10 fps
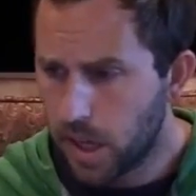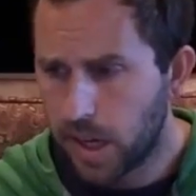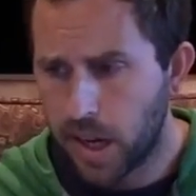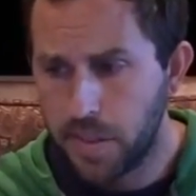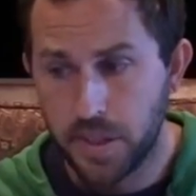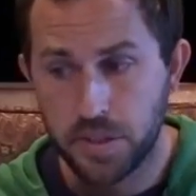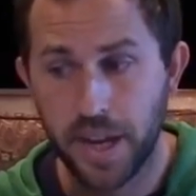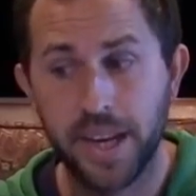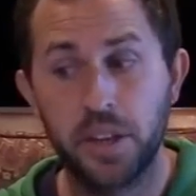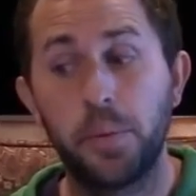uh, this
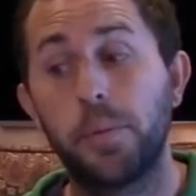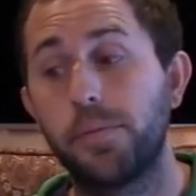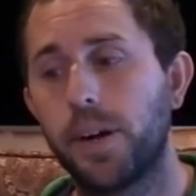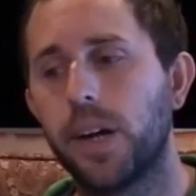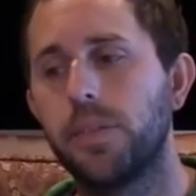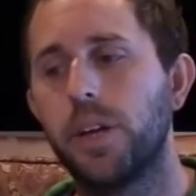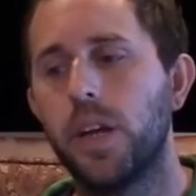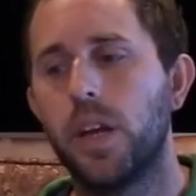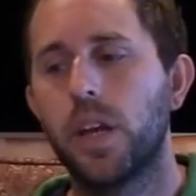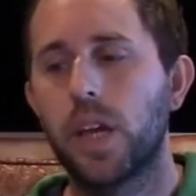is idea number five,
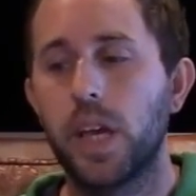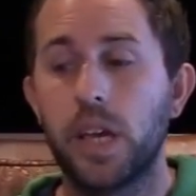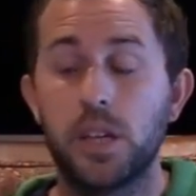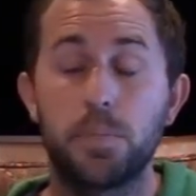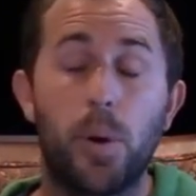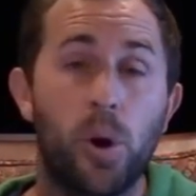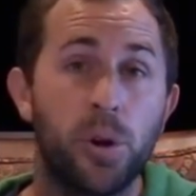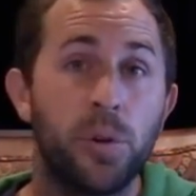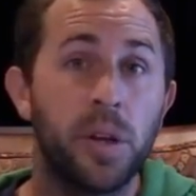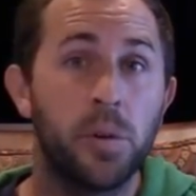is
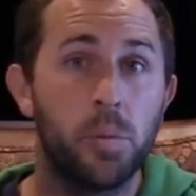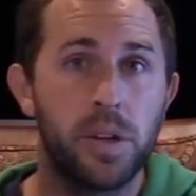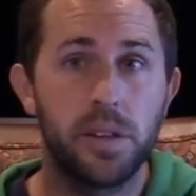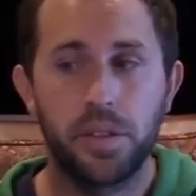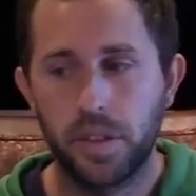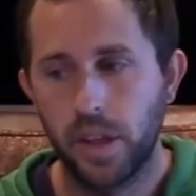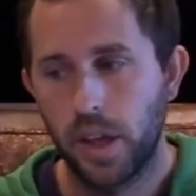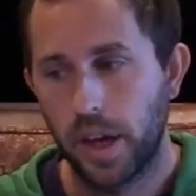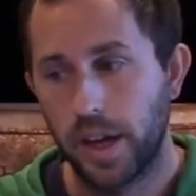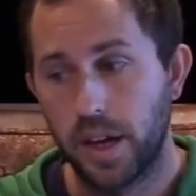partnering with
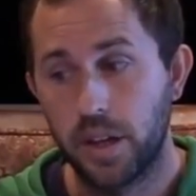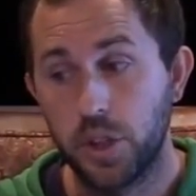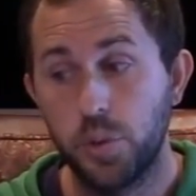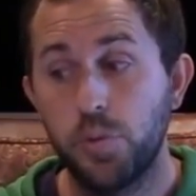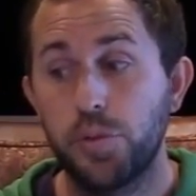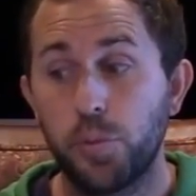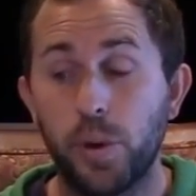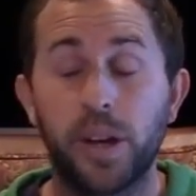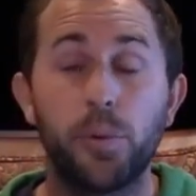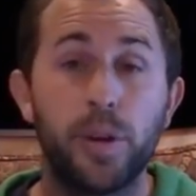uh, youth
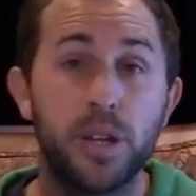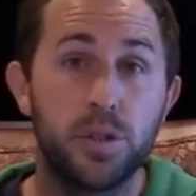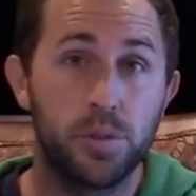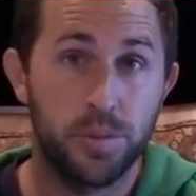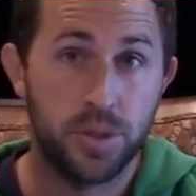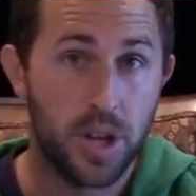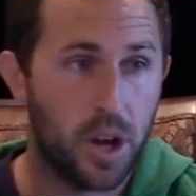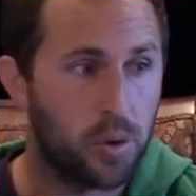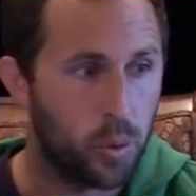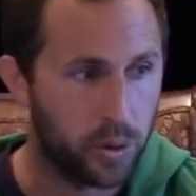recreational
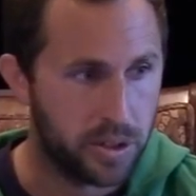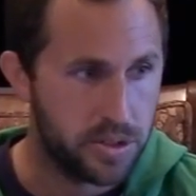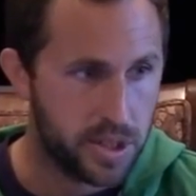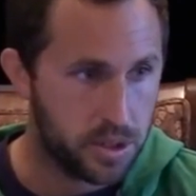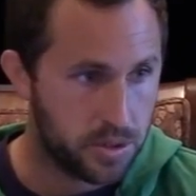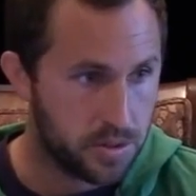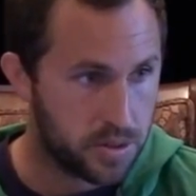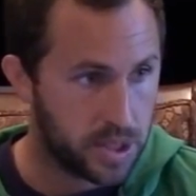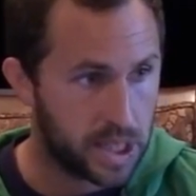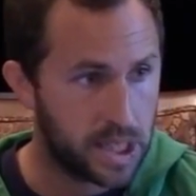soccer
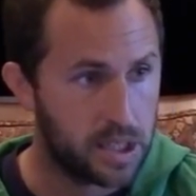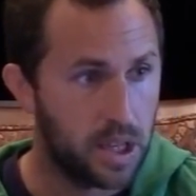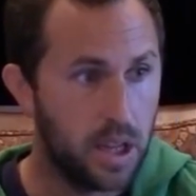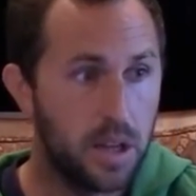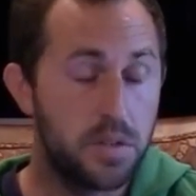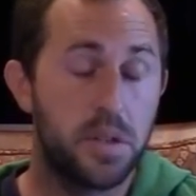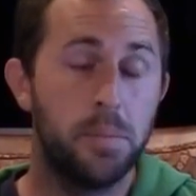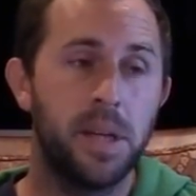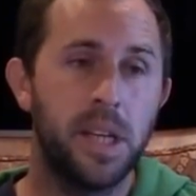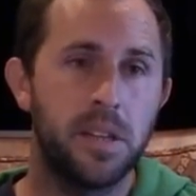organizations. And to
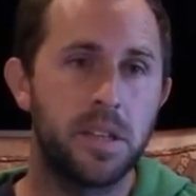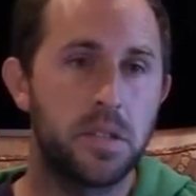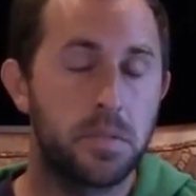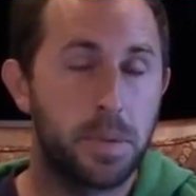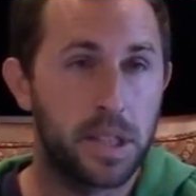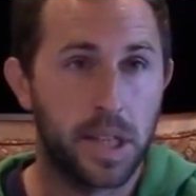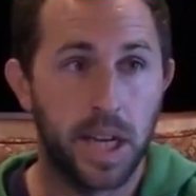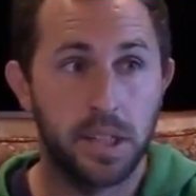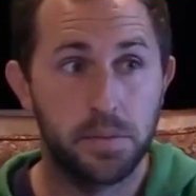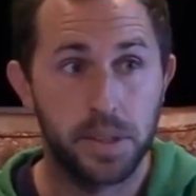me, this has been
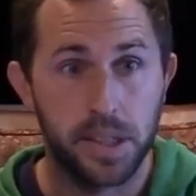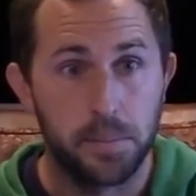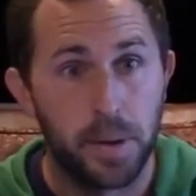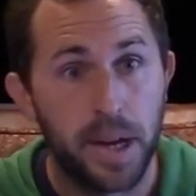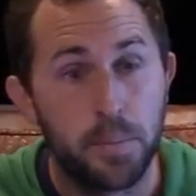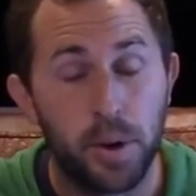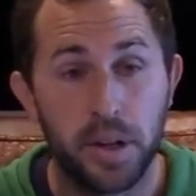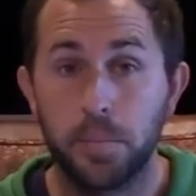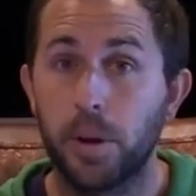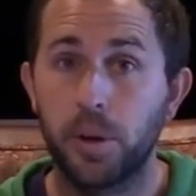kind of like my
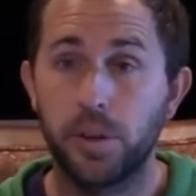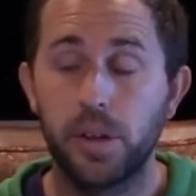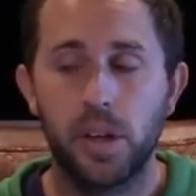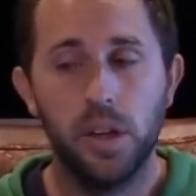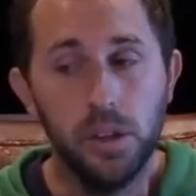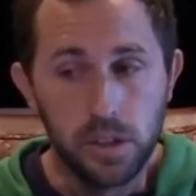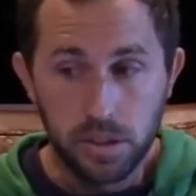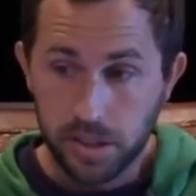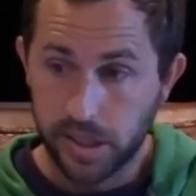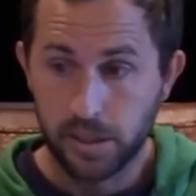bread and butter
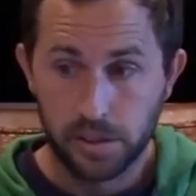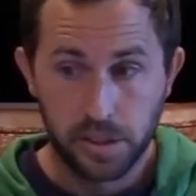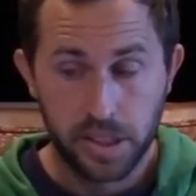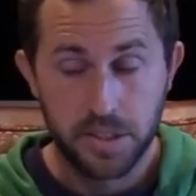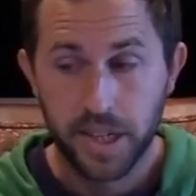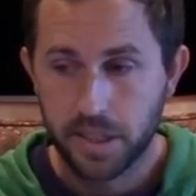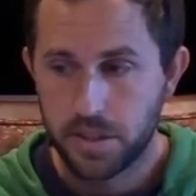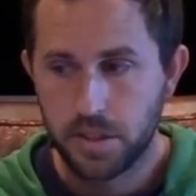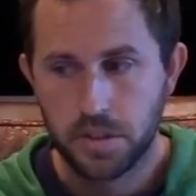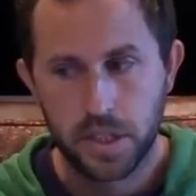here in
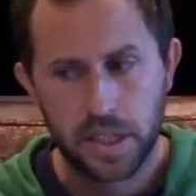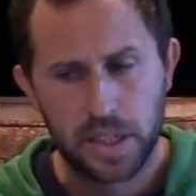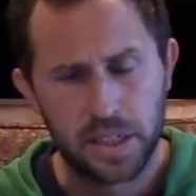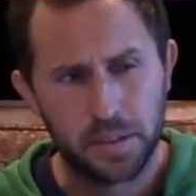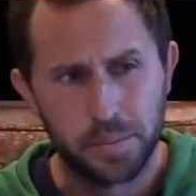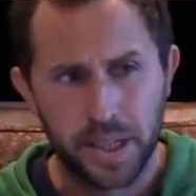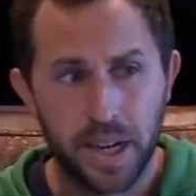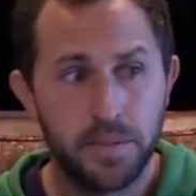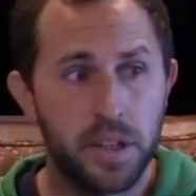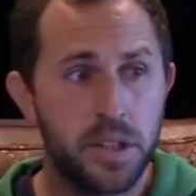Texas. Um,
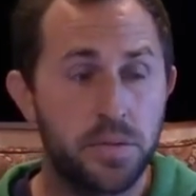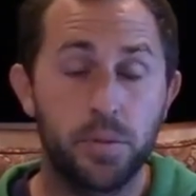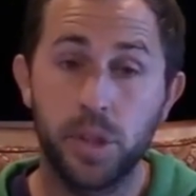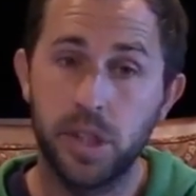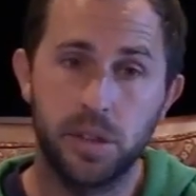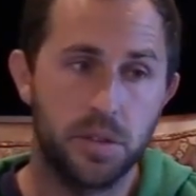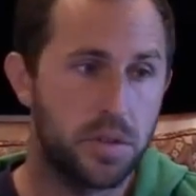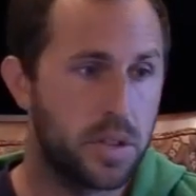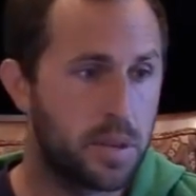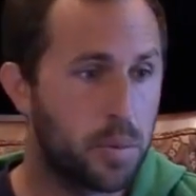and I've done this for
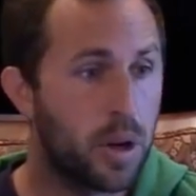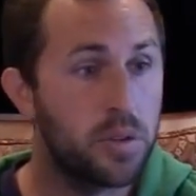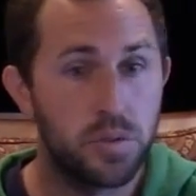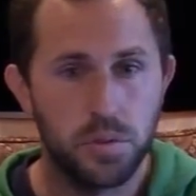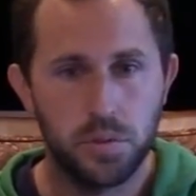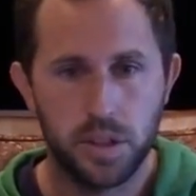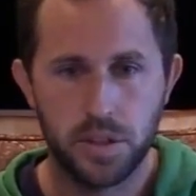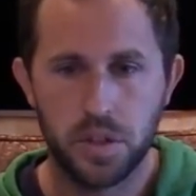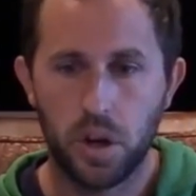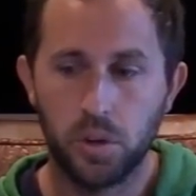years. And what I'll do
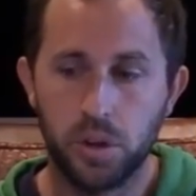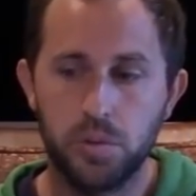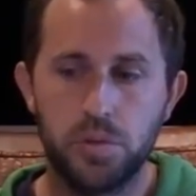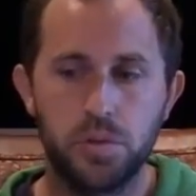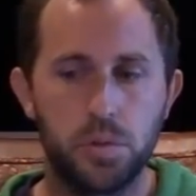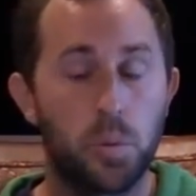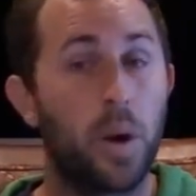is I'll go to